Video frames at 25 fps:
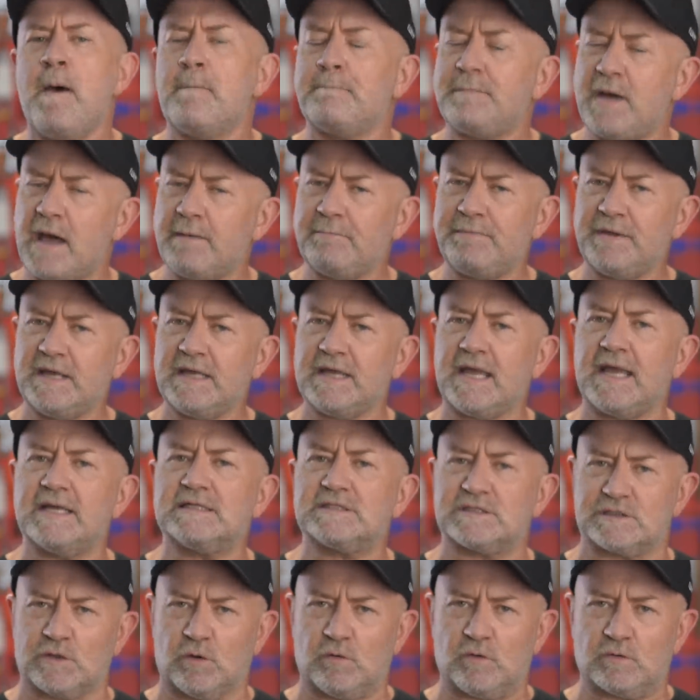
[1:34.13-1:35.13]
Pumping
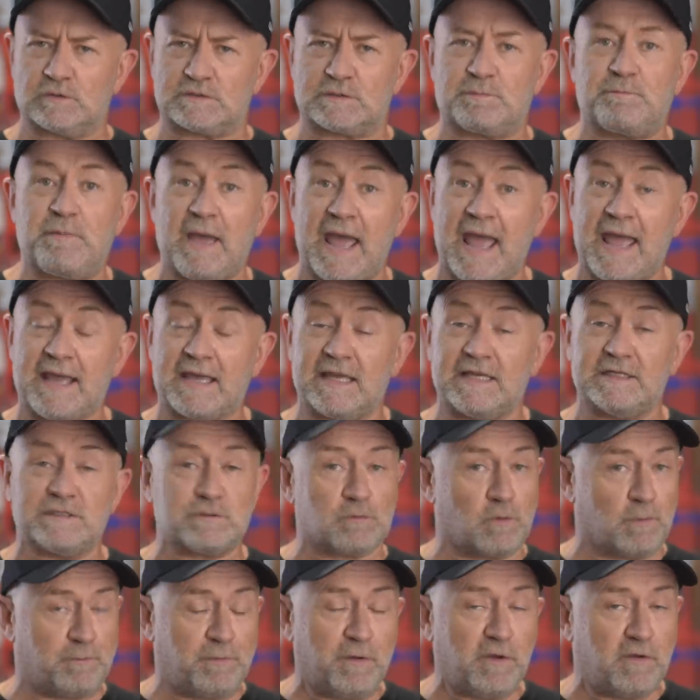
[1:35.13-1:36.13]
exhaust back
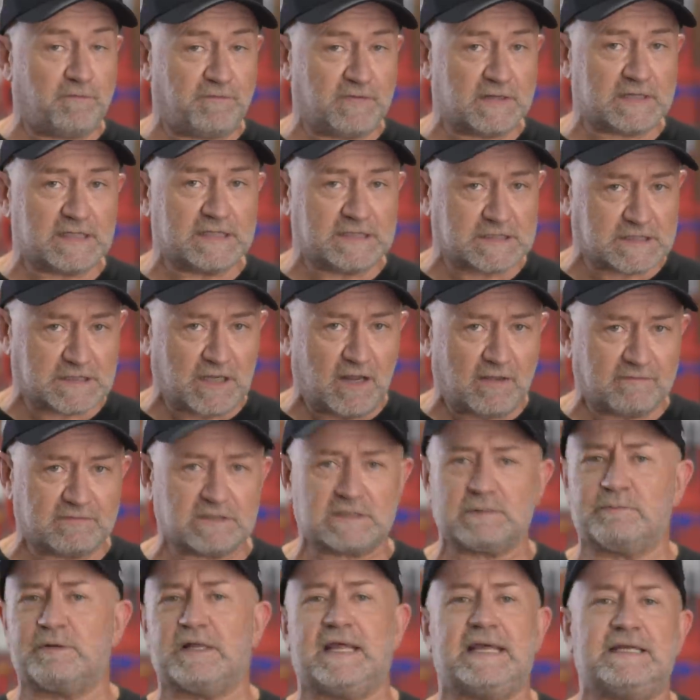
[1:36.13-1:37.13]
into a perfectly
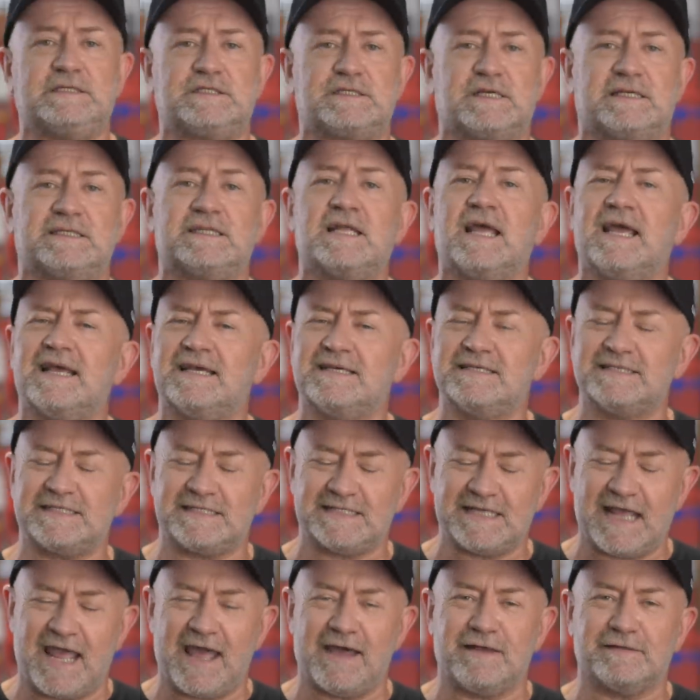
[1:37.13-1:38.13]
serviceable engine
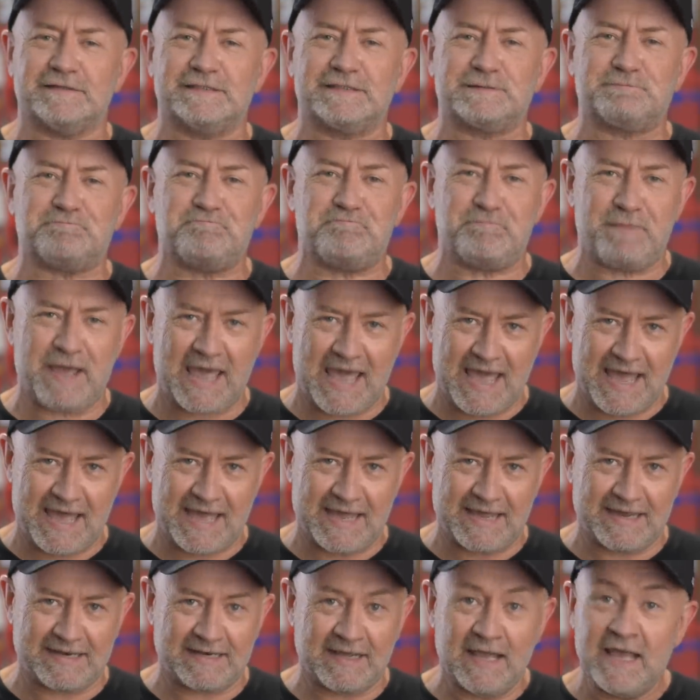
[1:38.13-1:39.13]
sounds
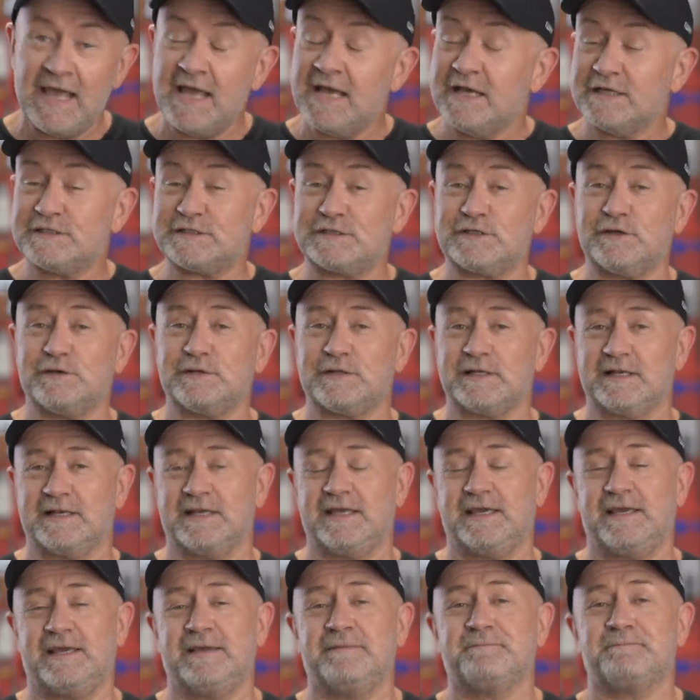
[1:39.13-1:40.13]
bad.
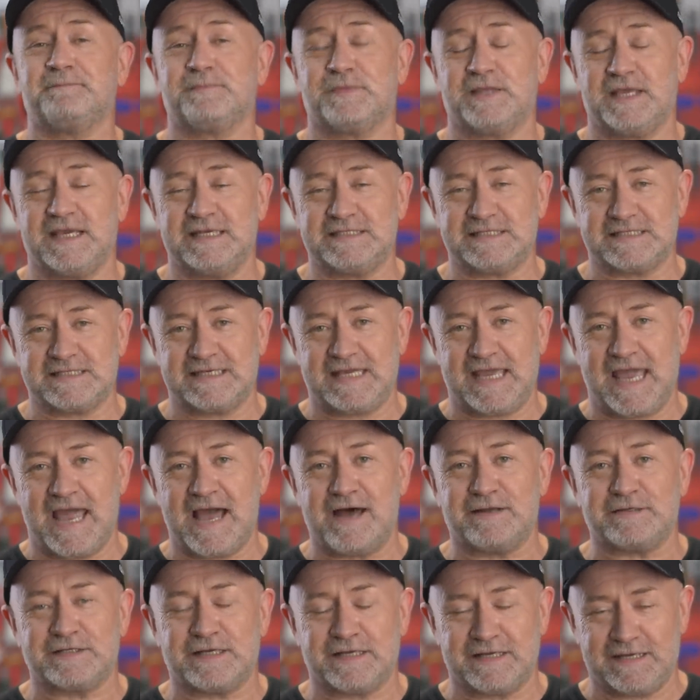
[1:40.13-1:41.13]
Certainly, it's
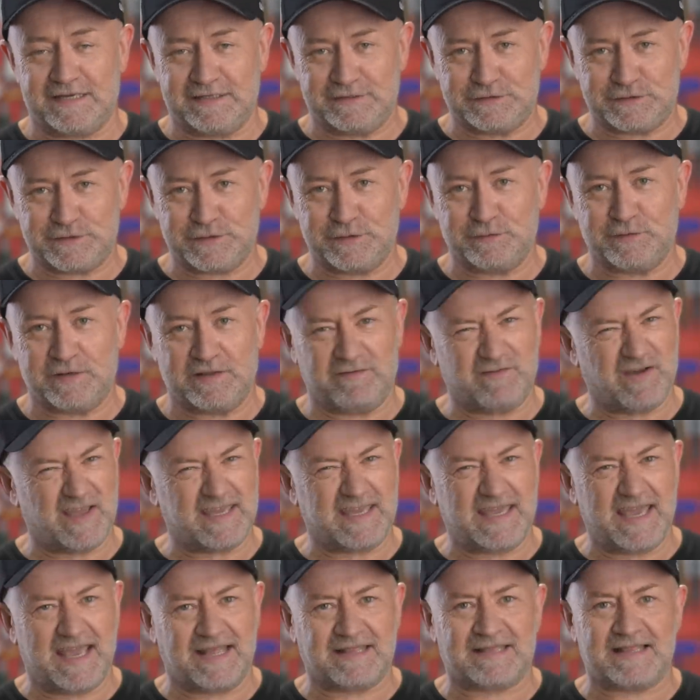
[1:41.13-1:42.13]
counterintuitive, I
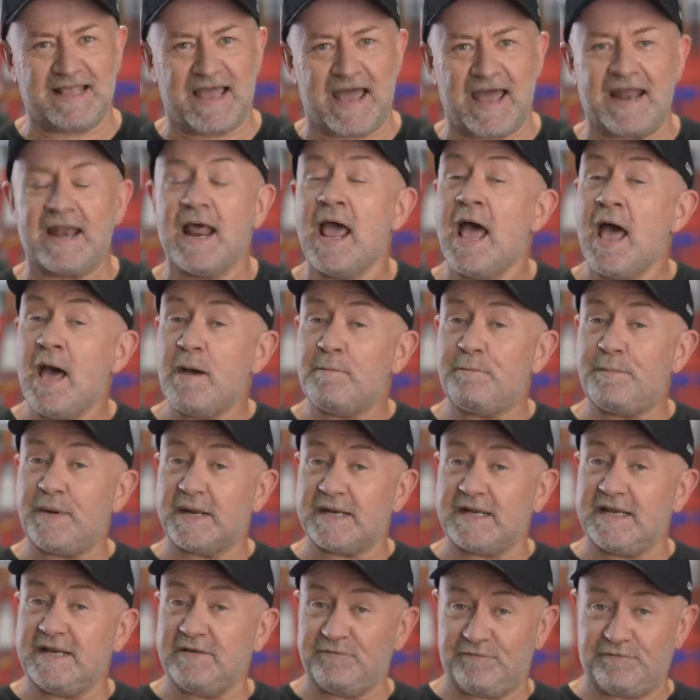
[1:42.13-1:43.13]
get that.
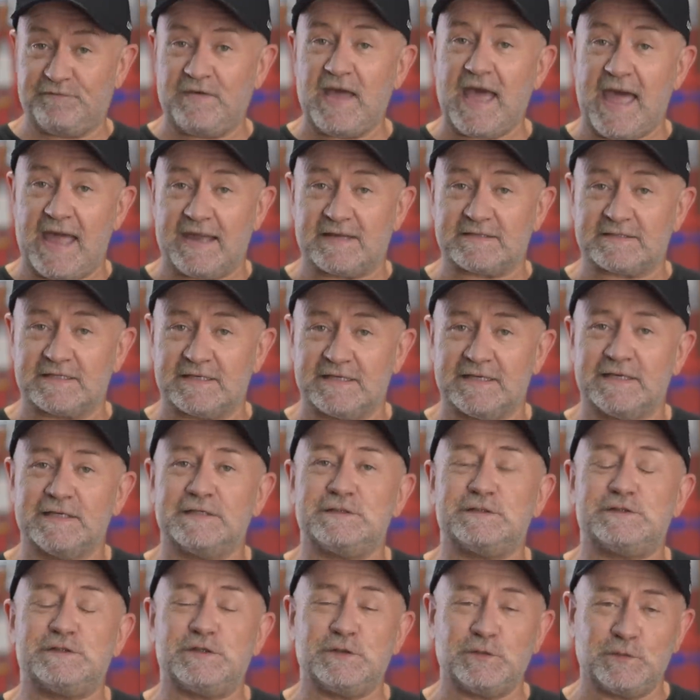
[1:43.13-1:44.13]
But in fact,
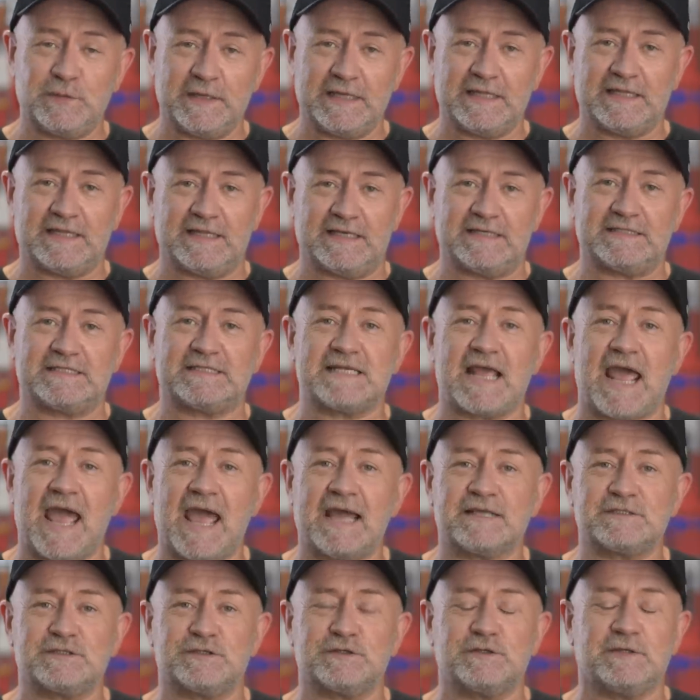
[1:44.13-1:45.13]
doing this
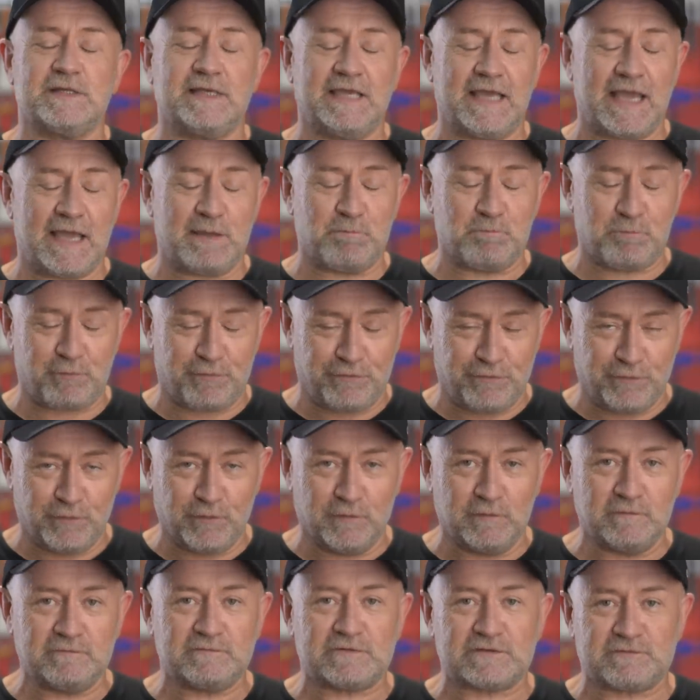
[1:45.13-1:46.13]
actually
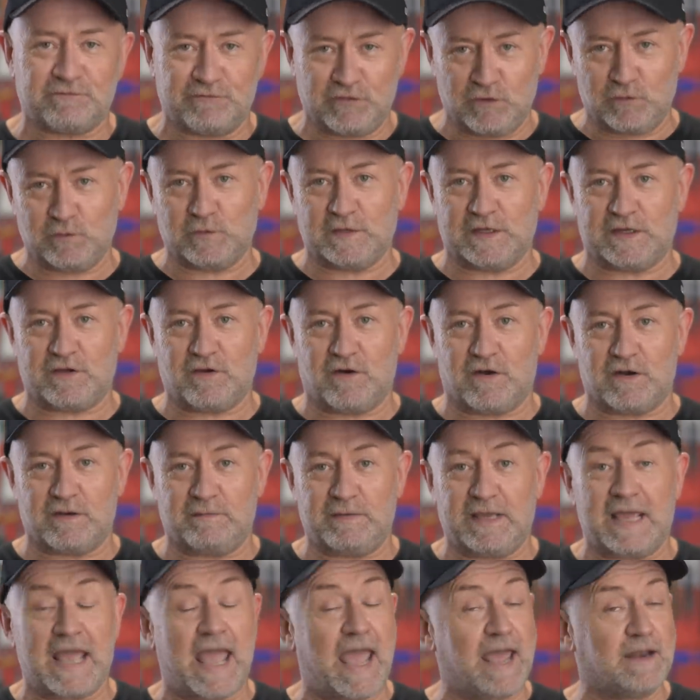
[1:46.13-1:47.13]
improves fuel
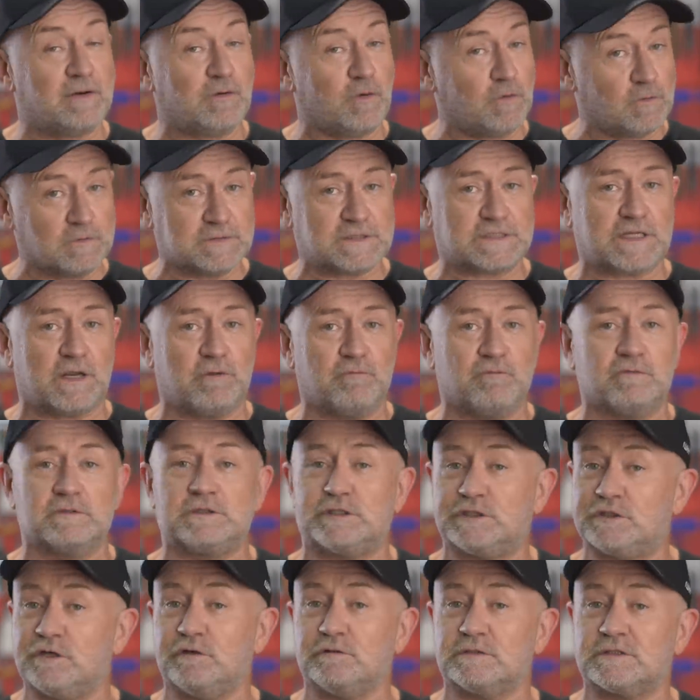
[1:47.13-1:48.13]
economy and also
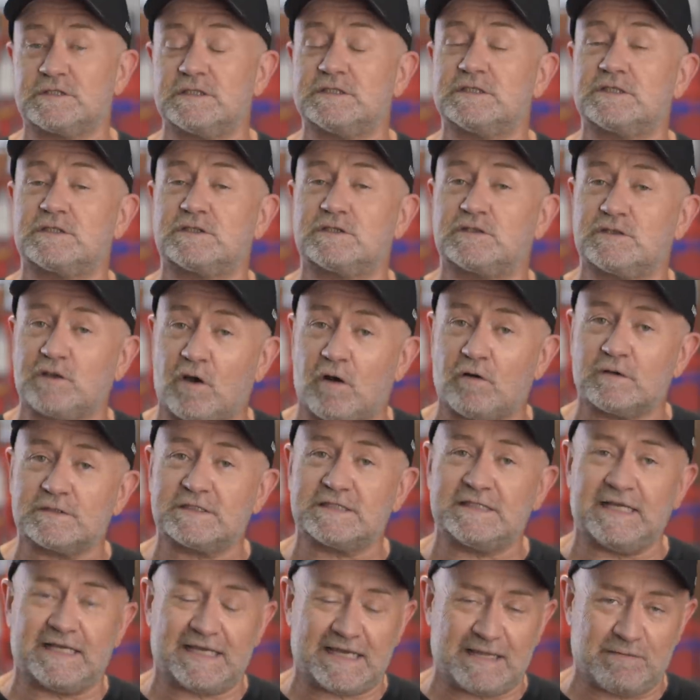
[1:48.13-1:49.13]
reduces
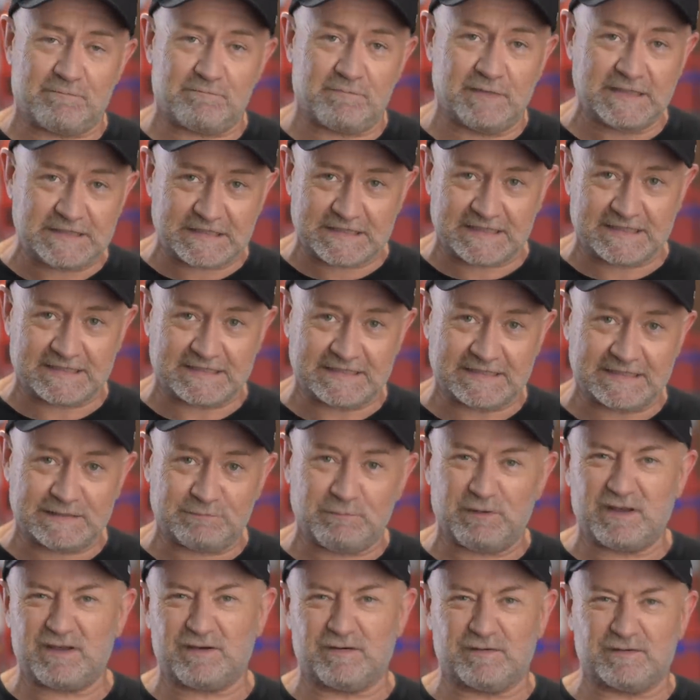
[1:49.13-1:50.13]
toxic emissions
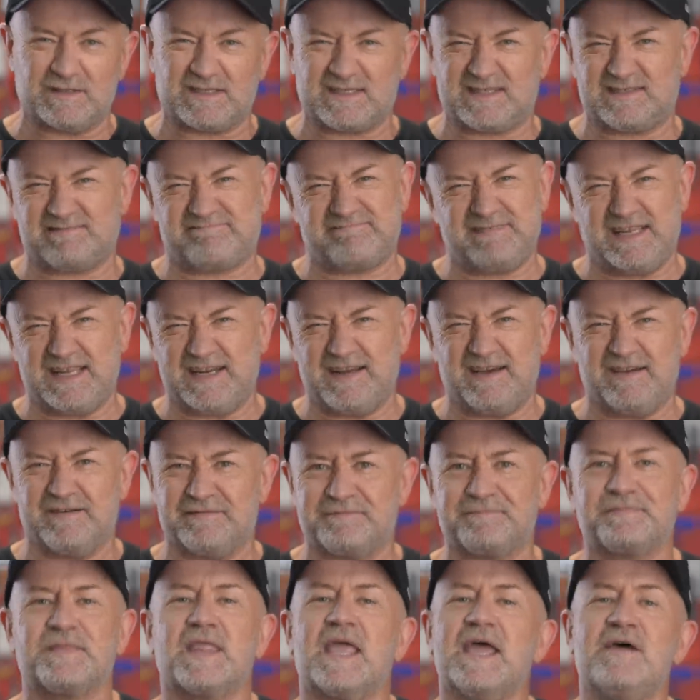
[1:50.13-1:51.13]
because, you know,
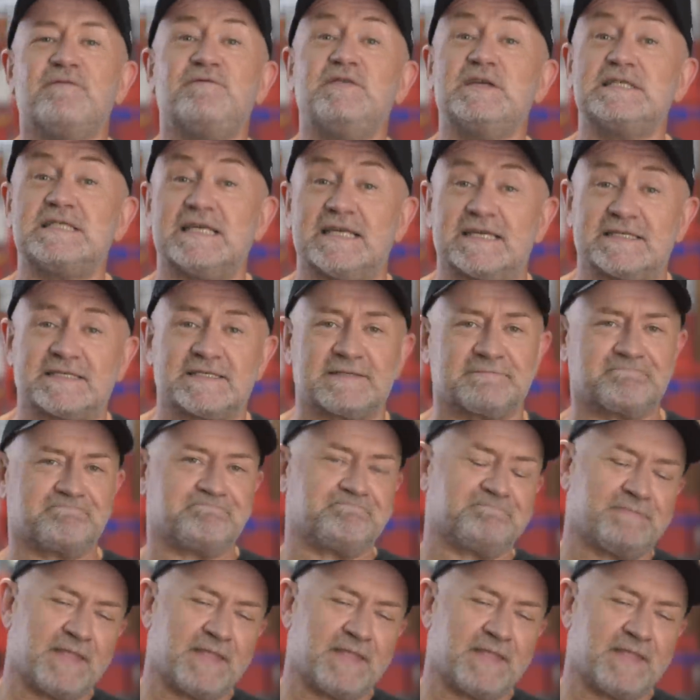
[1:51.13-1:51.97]
physics.